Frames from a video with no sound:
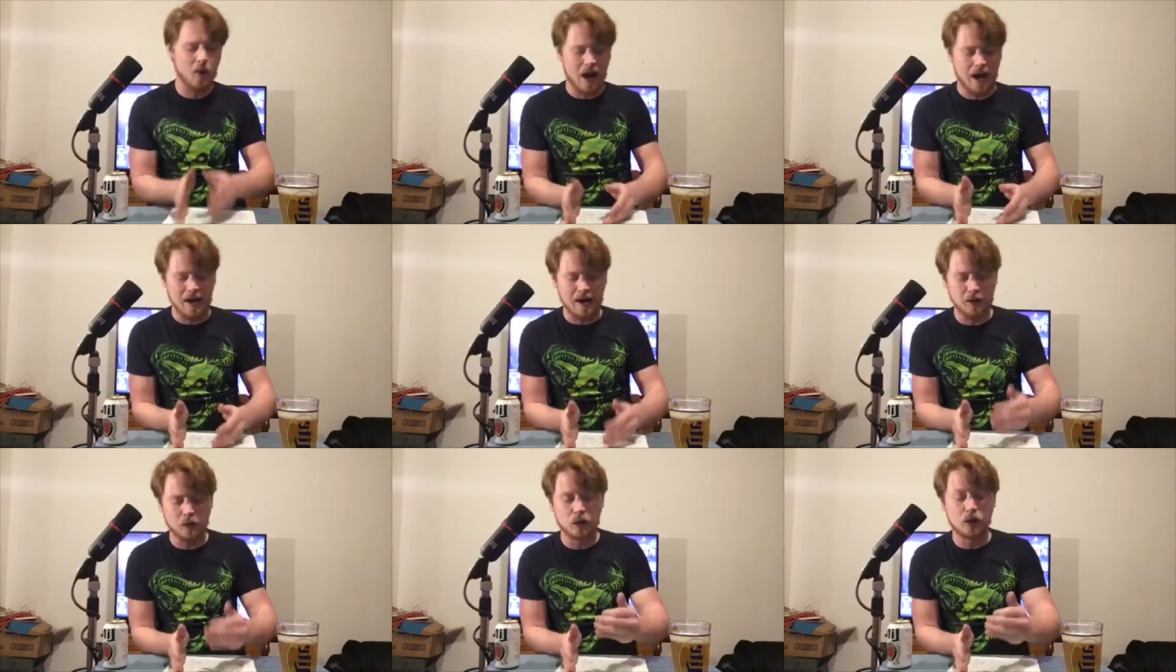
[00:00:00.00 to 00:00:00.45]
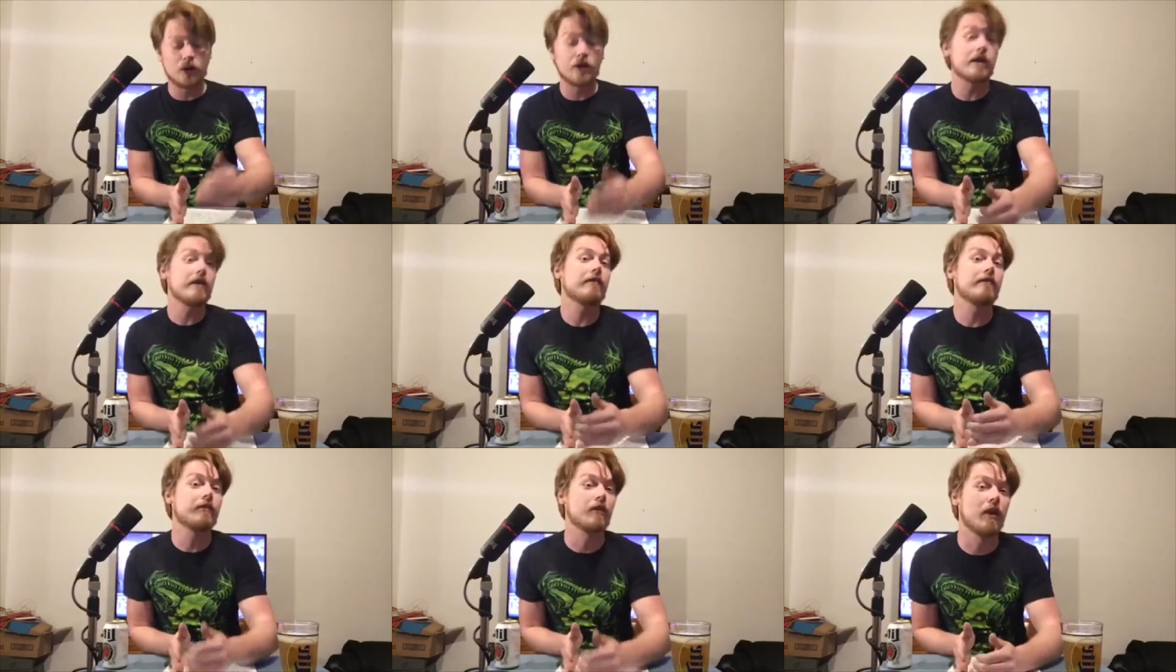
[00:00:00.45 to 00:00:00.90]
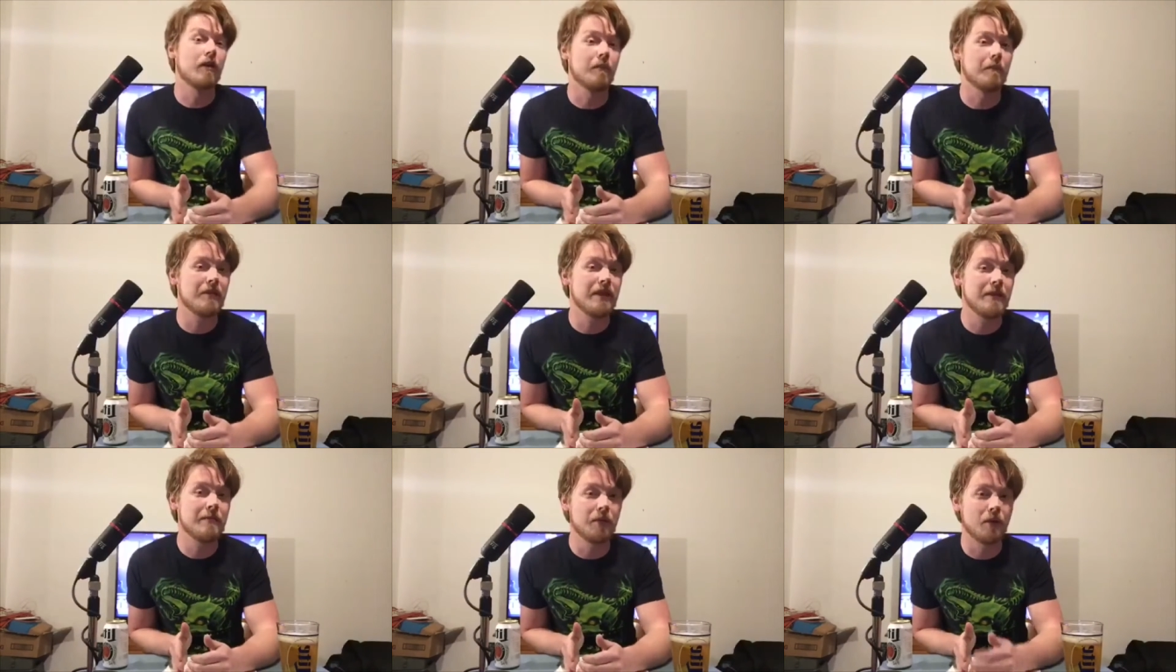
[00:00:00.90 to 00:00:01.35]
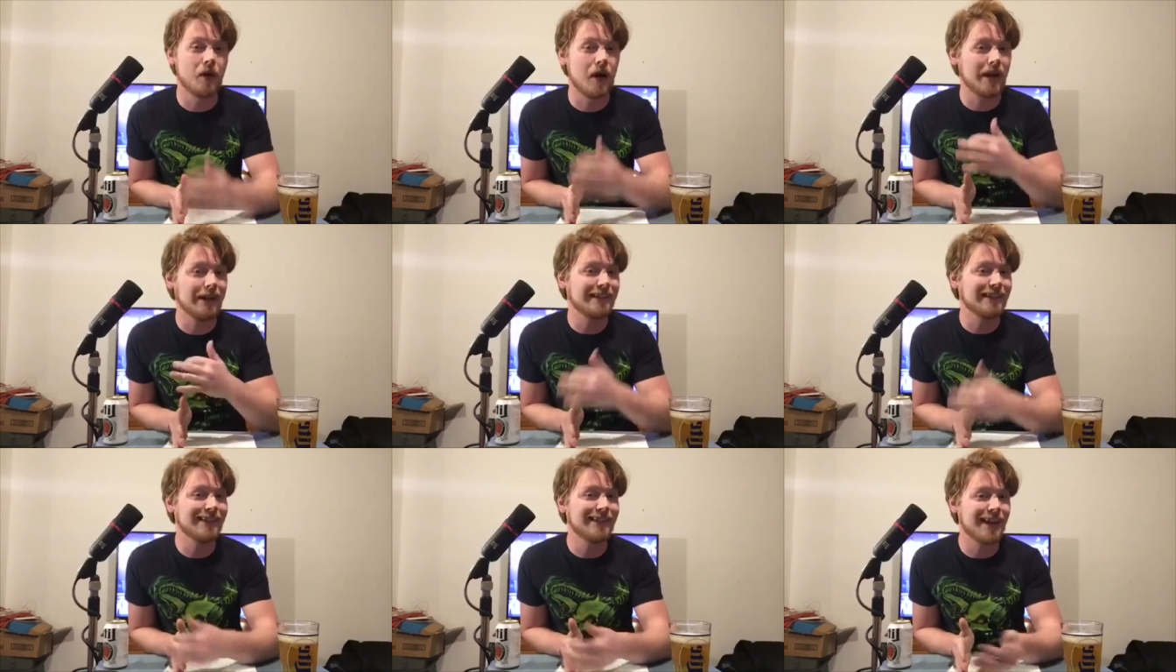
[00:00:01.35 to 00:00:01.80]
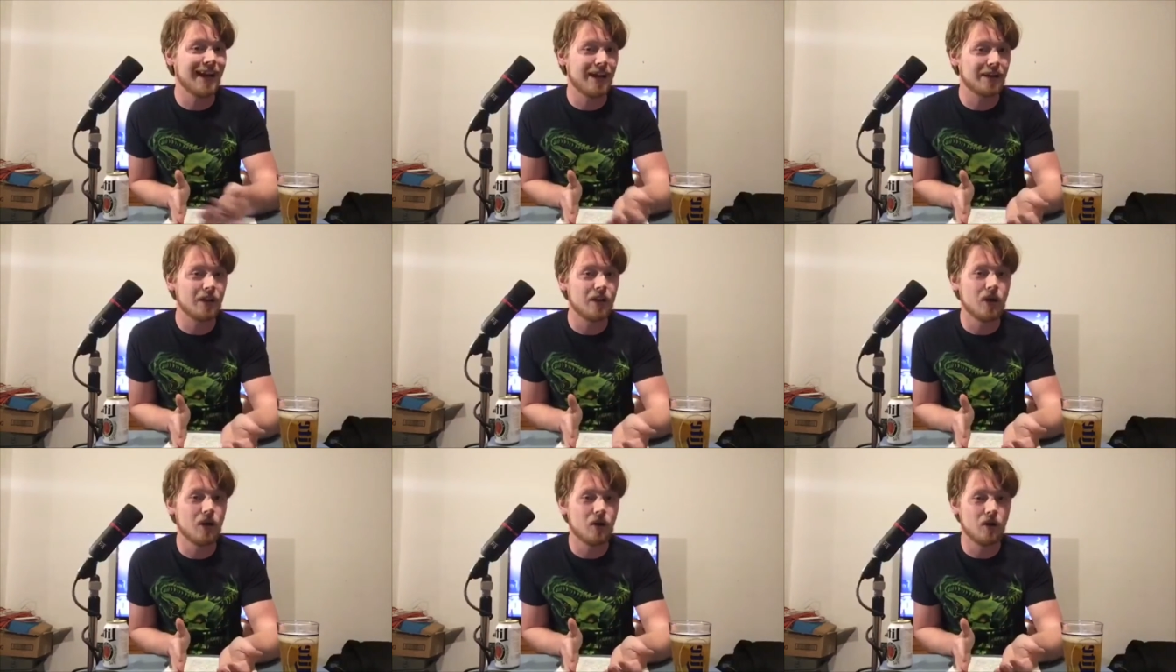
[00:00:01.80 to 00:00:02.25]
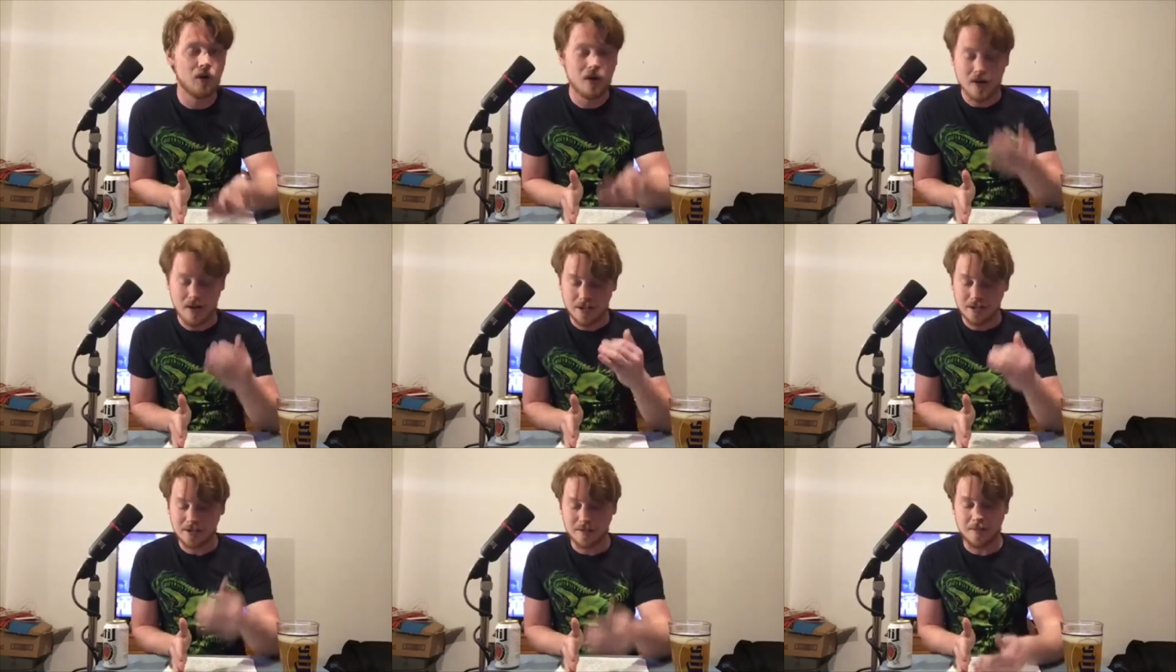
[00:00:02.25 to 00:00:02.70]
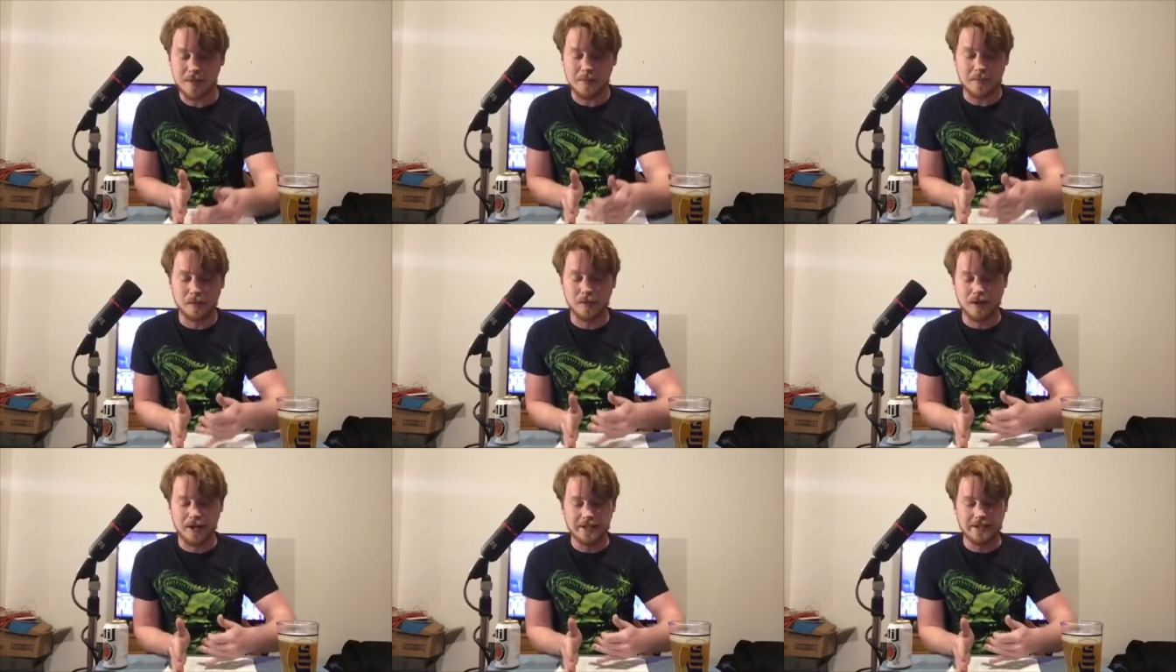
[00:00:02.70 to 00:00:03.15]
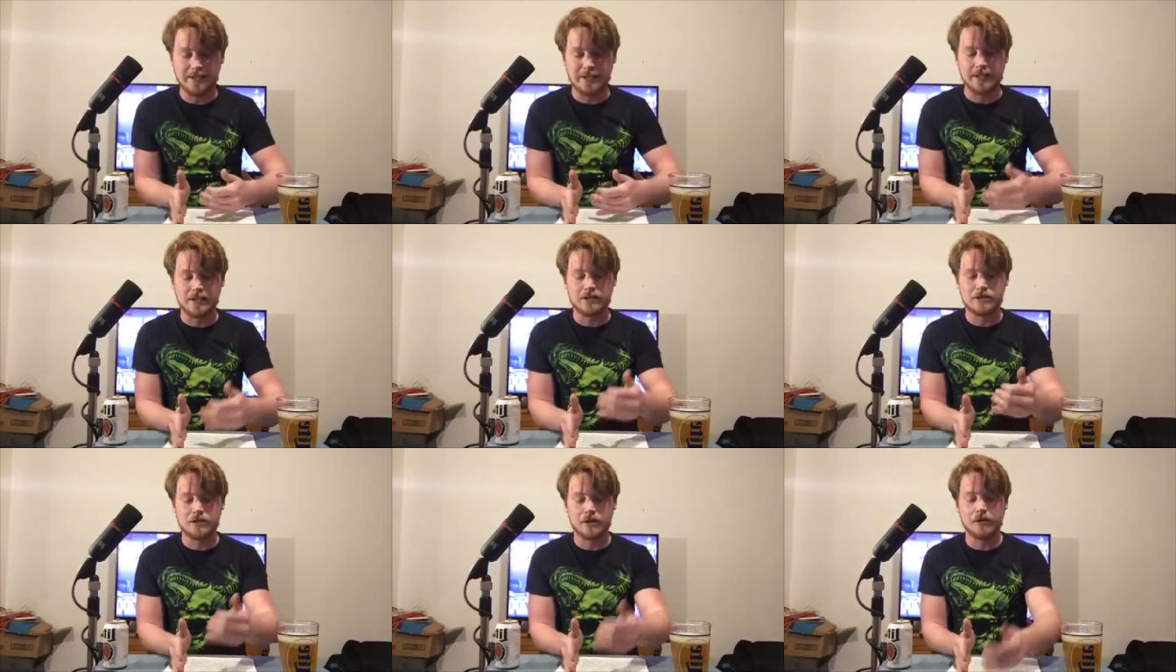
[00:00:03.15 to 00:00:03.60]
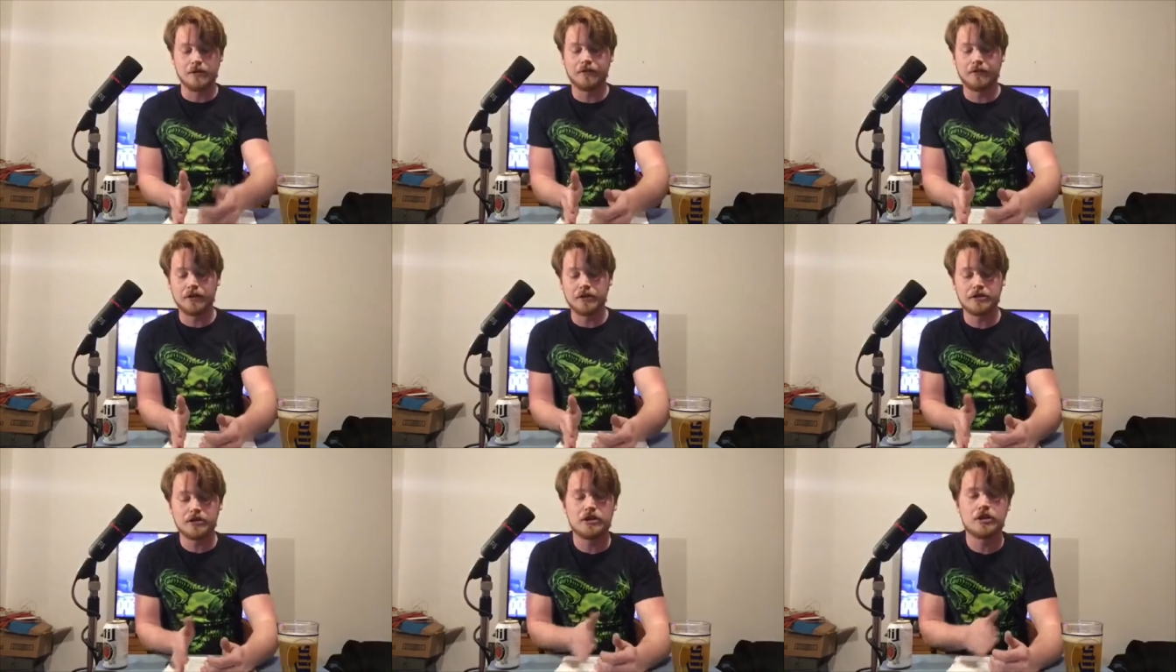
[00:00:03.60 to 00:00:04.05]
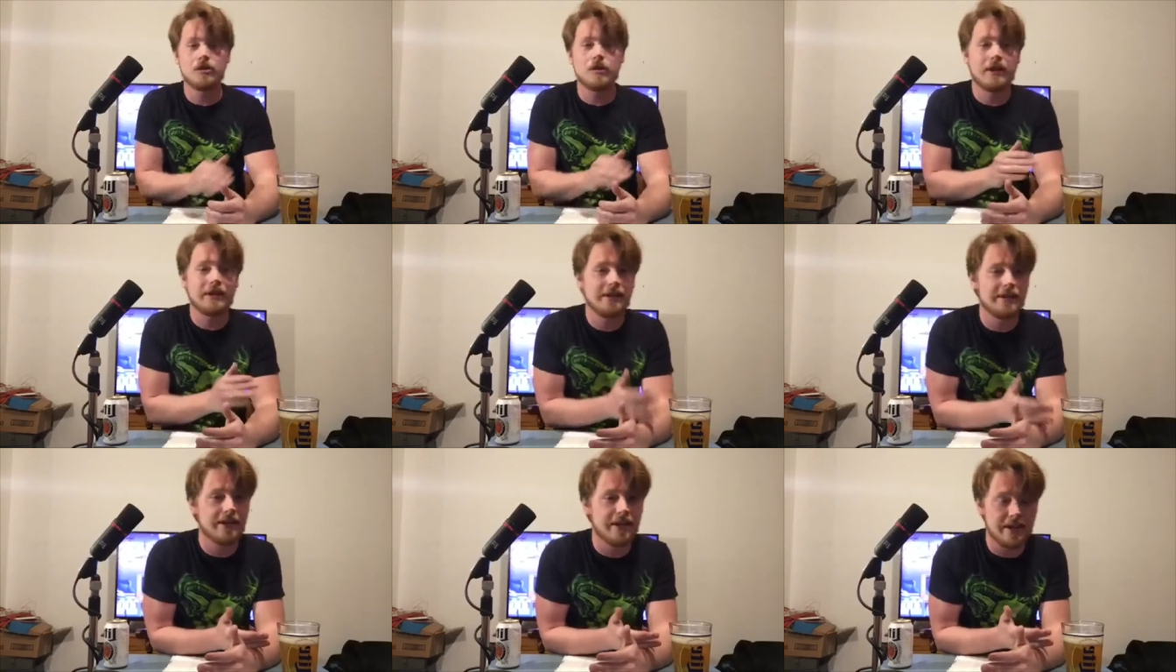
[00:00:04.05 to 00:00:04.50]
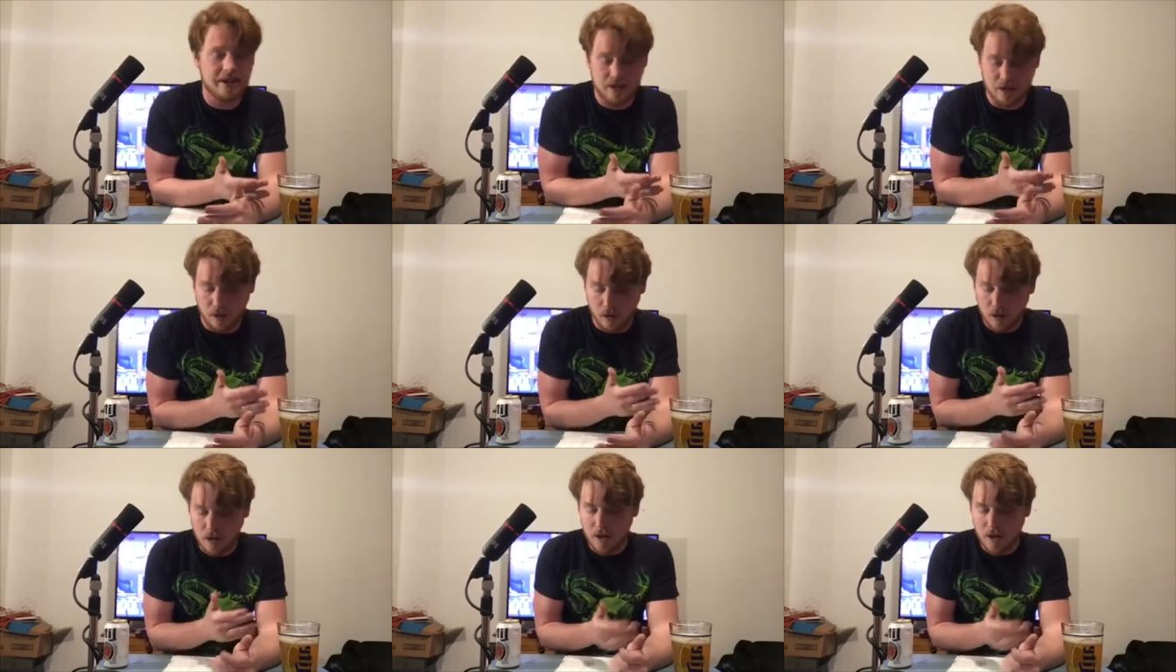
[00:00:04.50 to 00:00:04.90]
I ordered it from people I did not know to people I did. So the first two I did not know.